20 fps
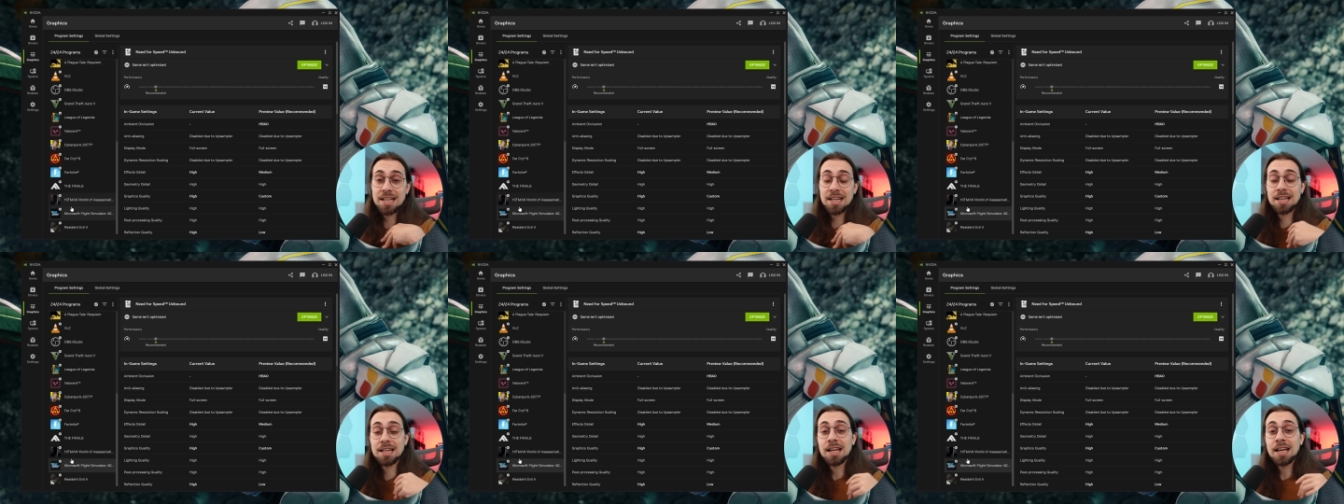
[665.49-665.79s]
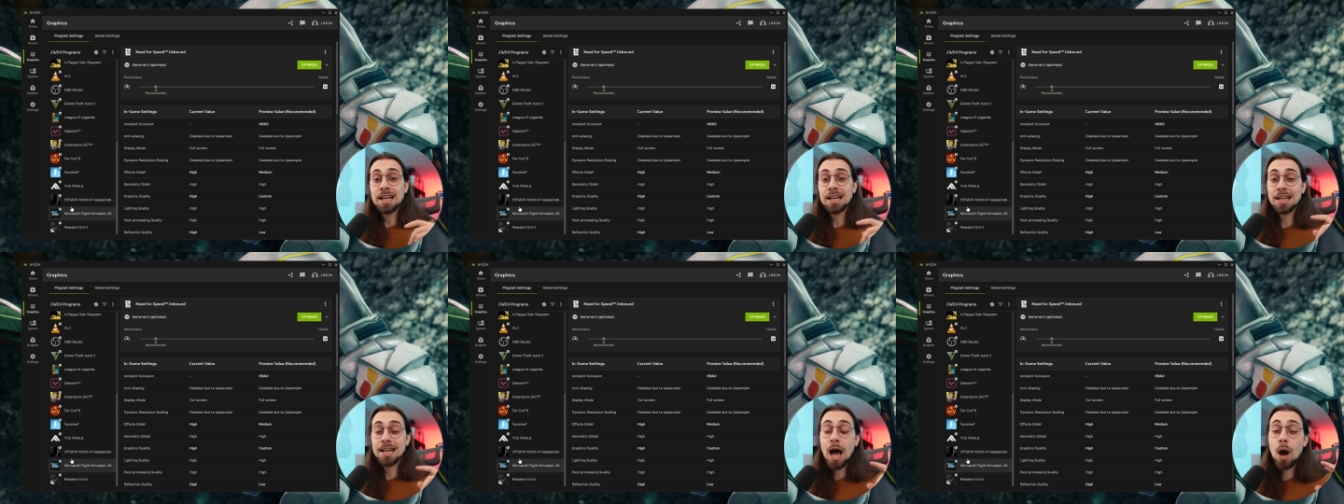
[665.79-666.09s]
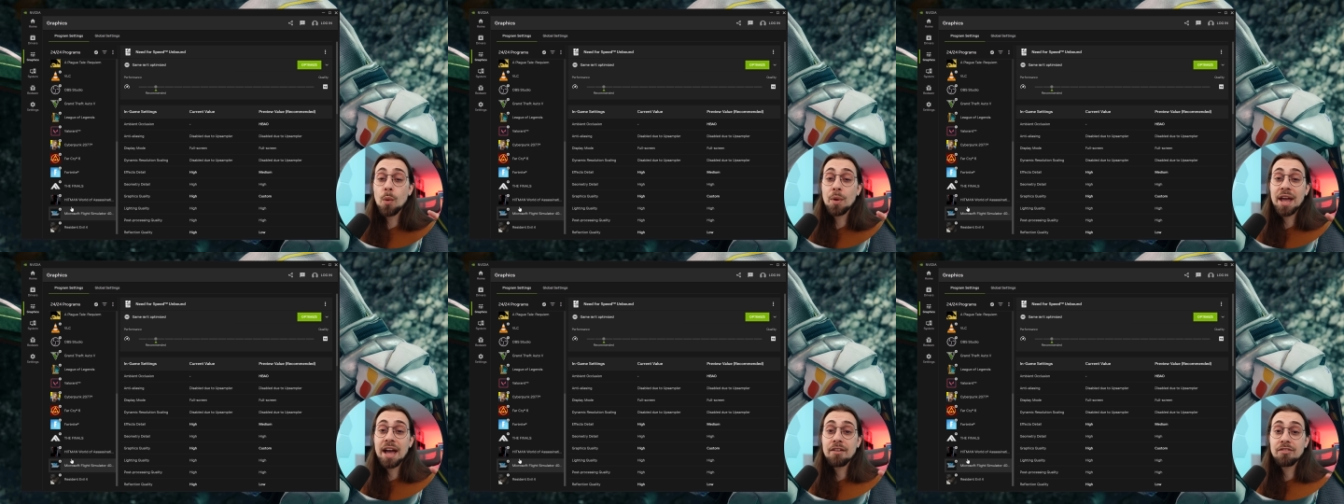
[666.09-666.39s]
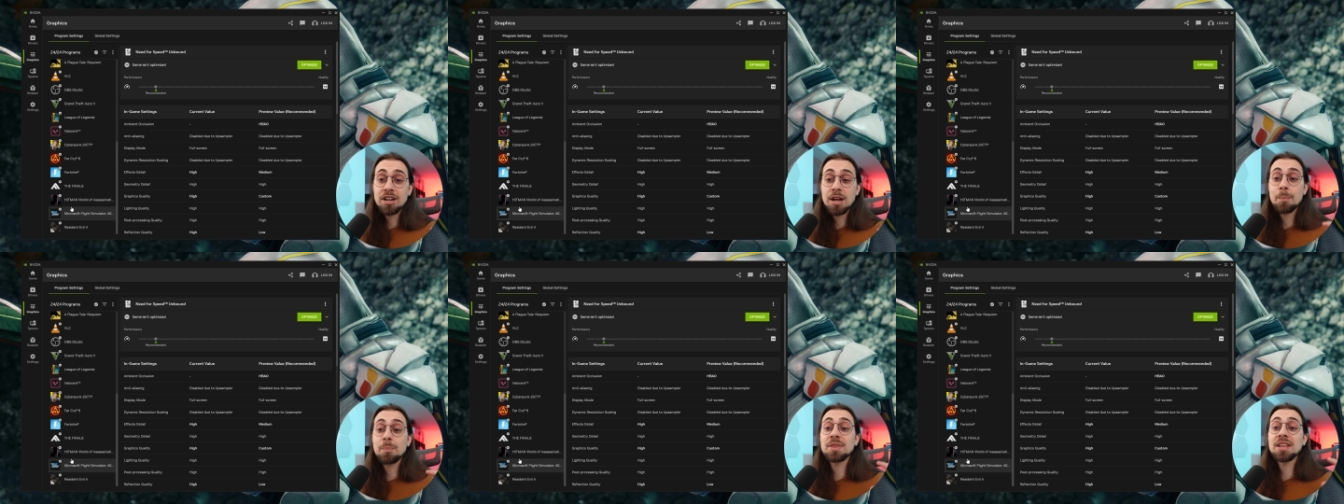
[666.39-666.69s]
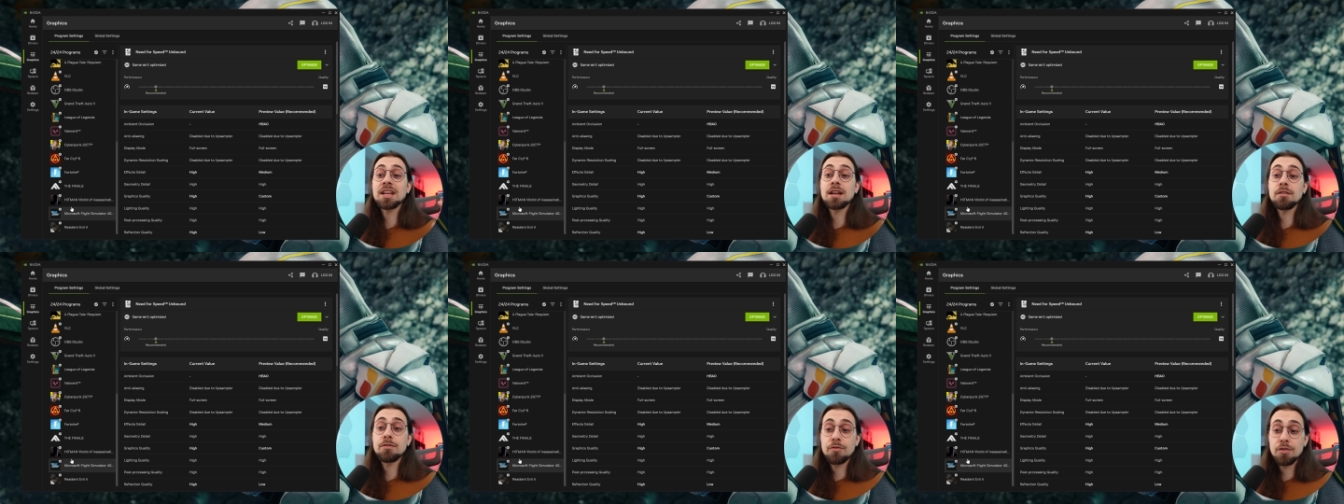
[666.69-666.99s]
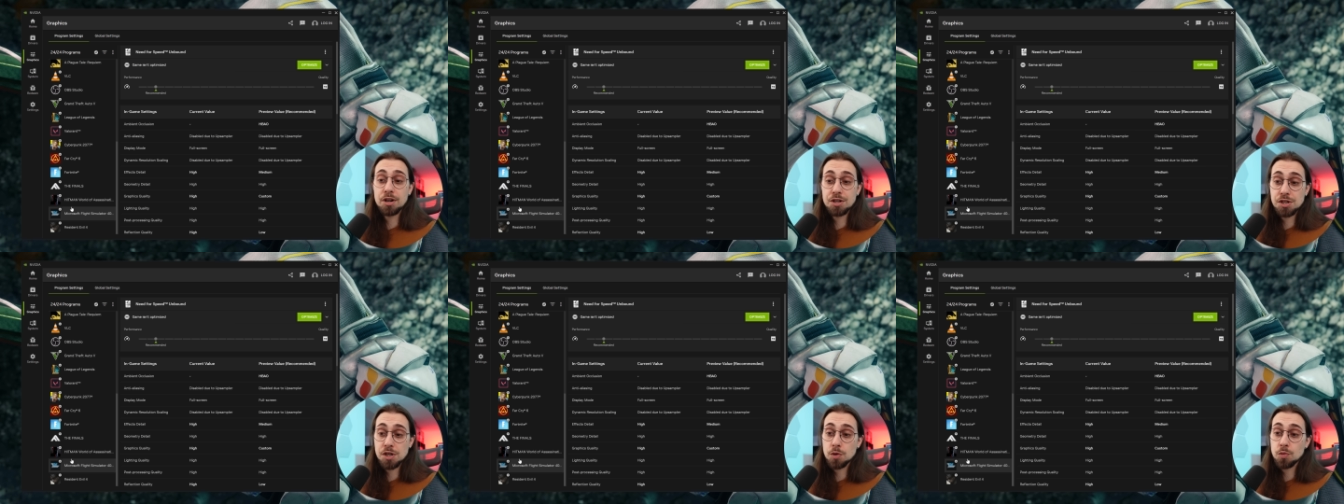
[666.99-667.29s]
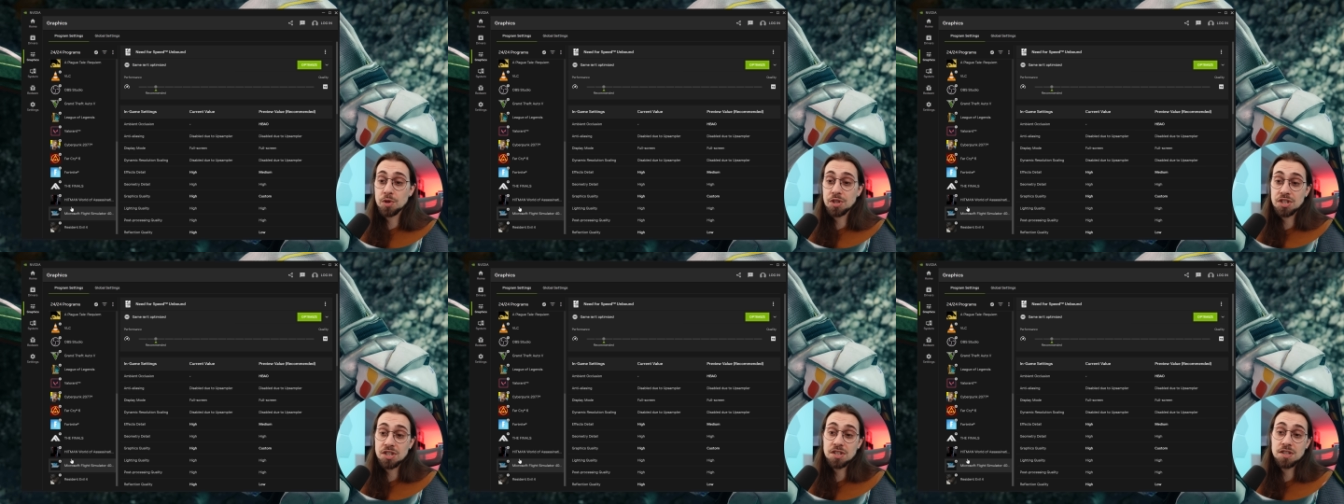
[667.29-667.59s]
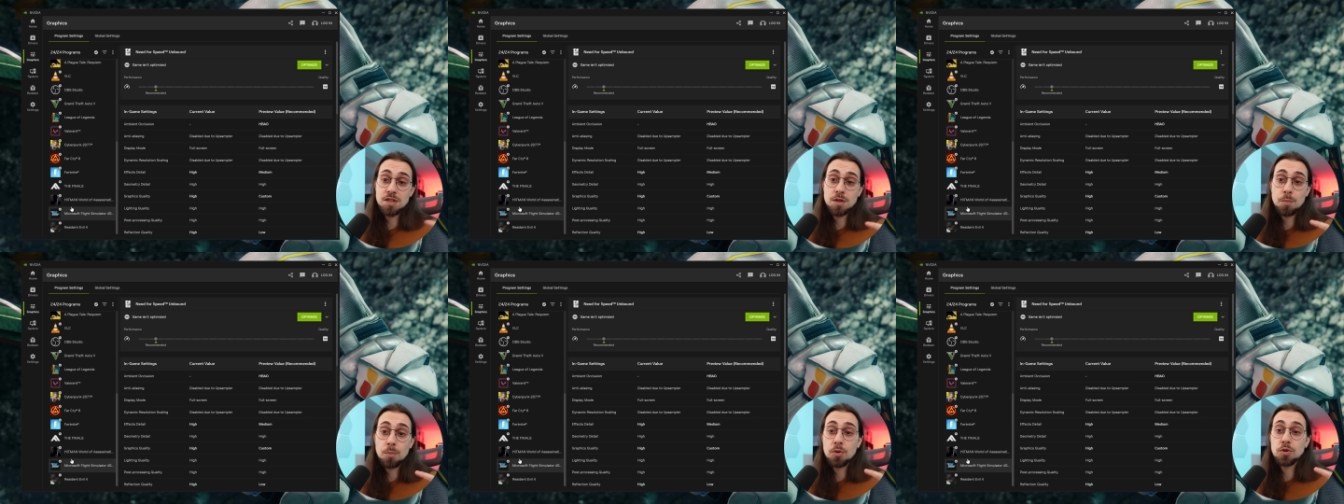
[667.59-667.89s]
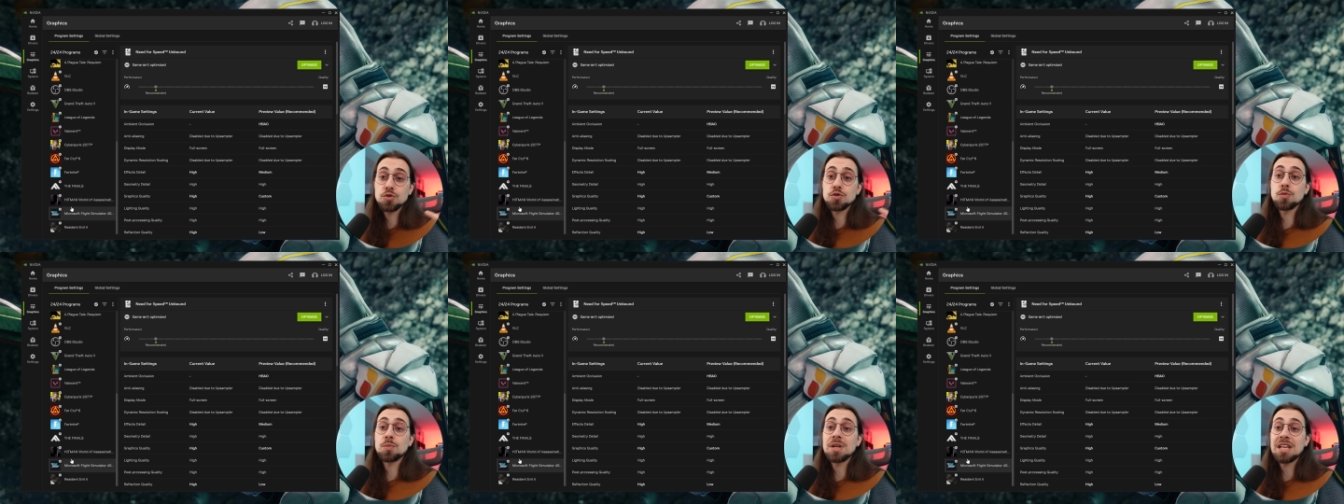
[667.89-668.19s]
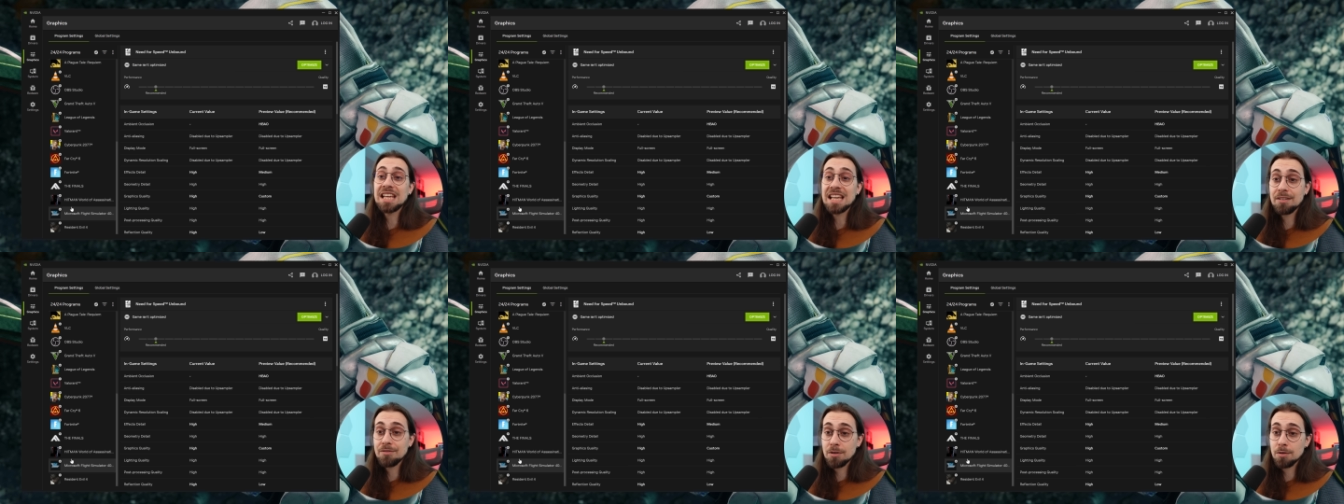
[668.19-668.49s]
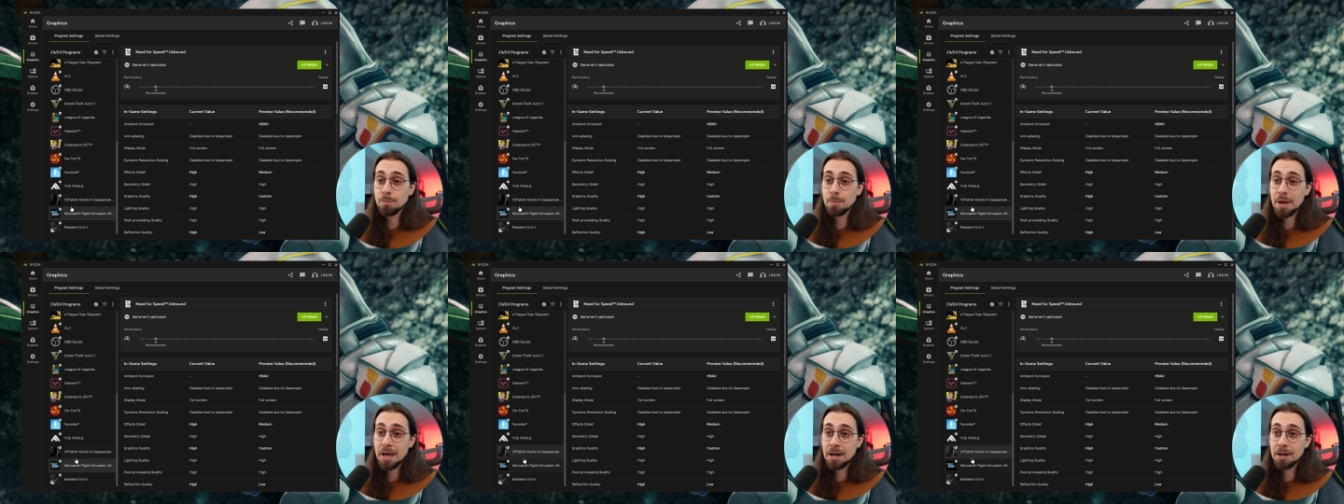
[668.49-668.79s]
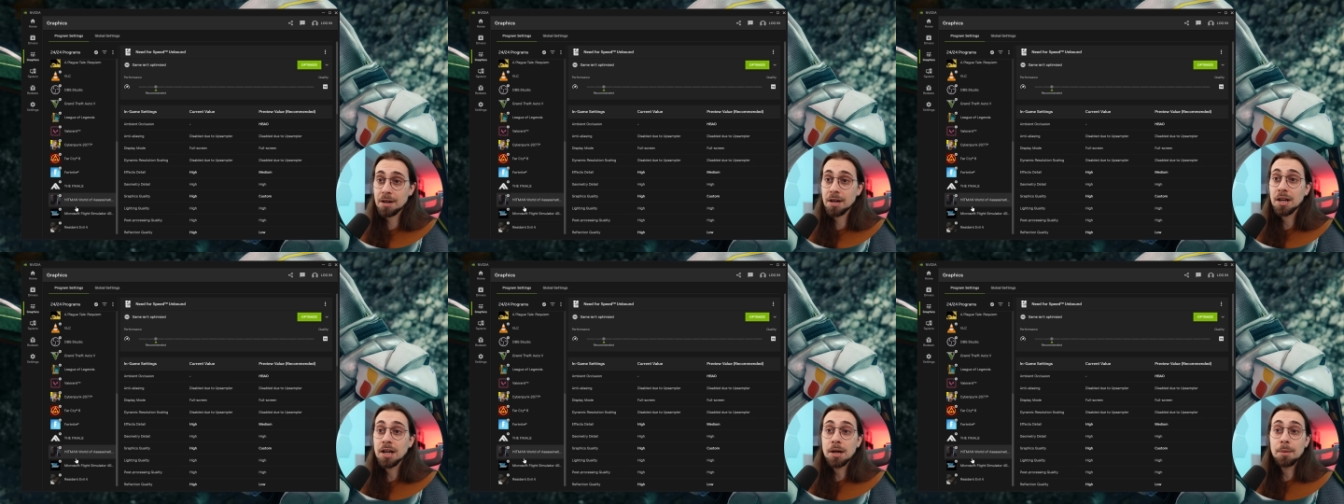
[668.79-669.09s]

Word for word: And now we have an updated version, which is supposed to be even better.